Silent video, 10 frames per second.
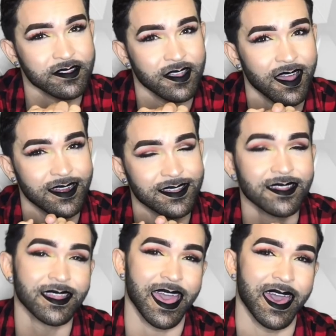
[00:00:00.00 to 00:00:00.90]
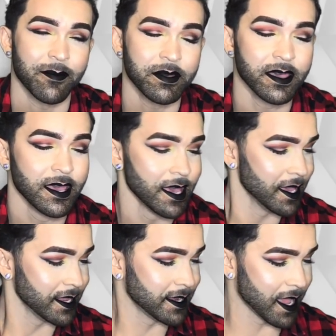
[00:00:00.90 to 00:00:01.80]
Scott collab.
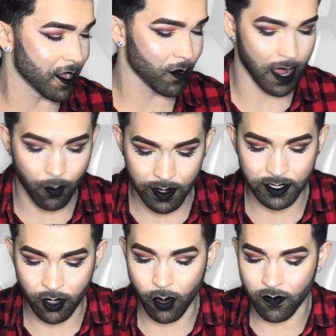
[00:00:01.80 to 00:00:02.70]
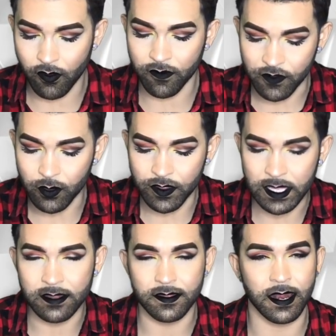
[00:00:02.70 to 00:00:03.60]
Now, I want to go over a few
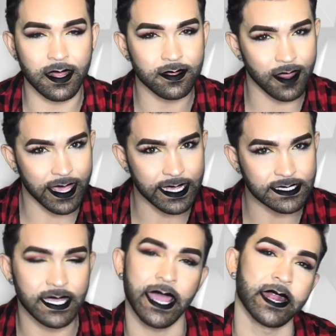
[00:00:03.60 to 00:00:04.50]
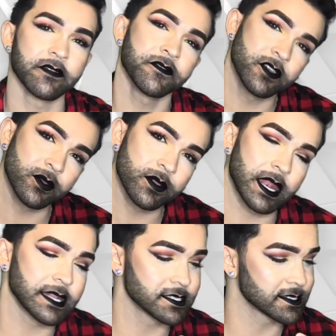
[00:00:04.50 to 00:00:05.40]
things that I liked and a few
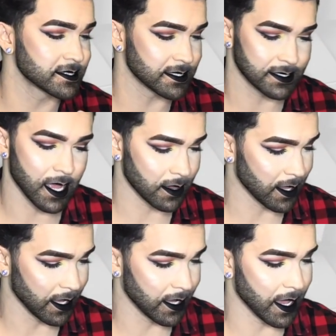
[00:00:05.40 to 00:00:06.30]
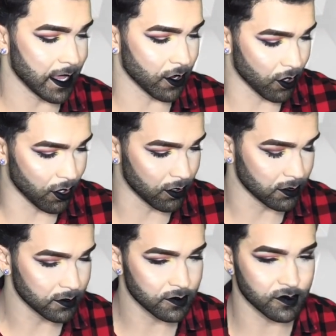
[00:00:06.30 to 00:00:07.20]
that I just did not like at
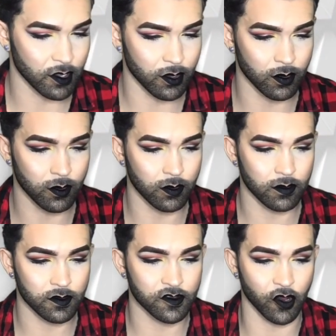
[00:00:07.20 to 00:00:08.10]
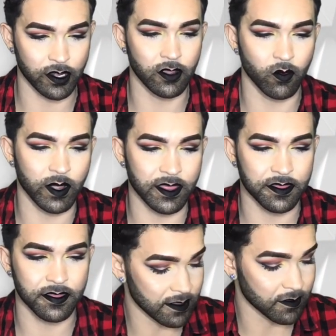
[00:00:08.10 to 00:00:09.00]
all. So, starting
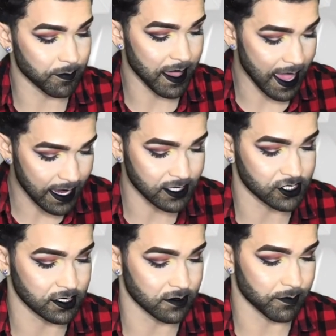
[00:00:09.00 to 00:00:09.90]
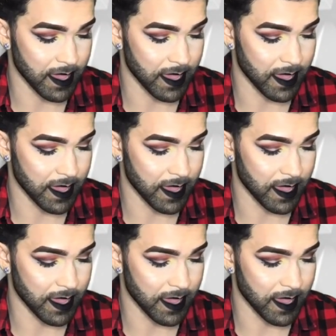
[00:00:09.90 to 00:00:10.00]
with the packaging.